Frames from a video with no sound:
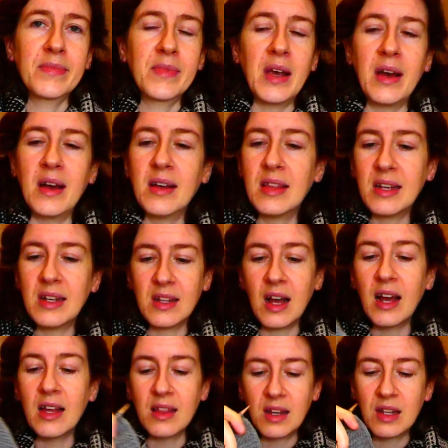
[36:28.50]
Yeah, I
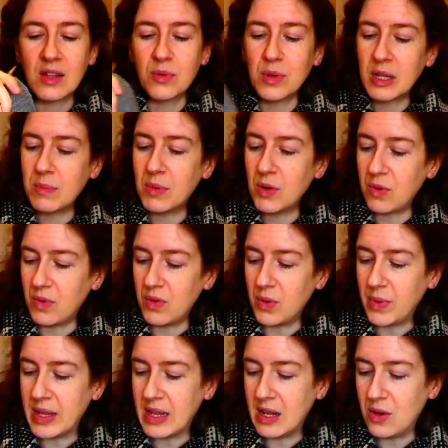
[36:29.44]
think it's really beautiful
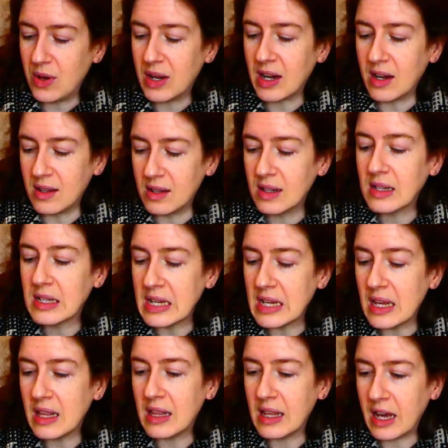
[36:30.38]
the way that you can
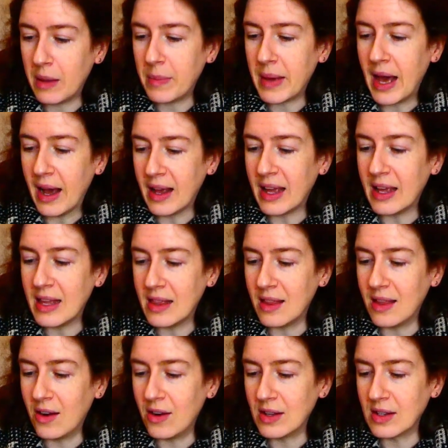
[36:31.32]
see the alpaca in
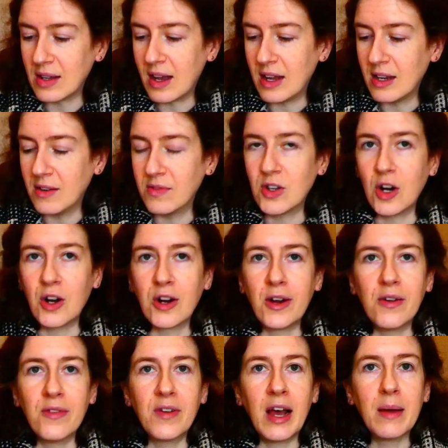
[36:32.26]
there as a kind of
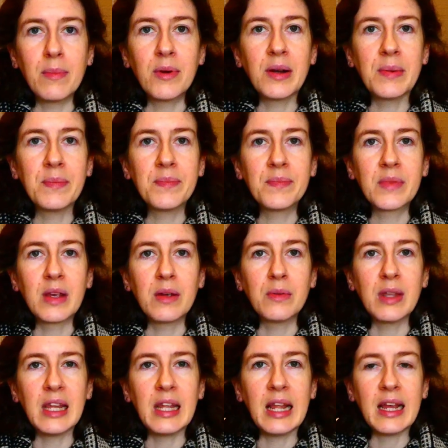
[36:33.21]
darker fiber. I
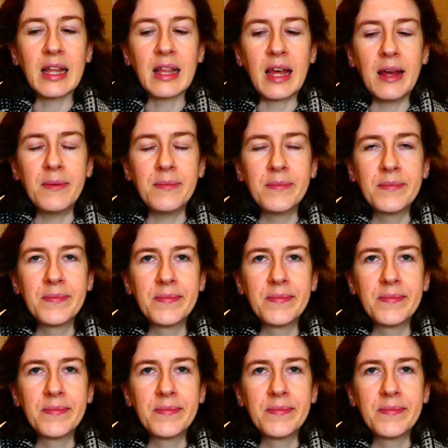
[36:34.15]
really like that.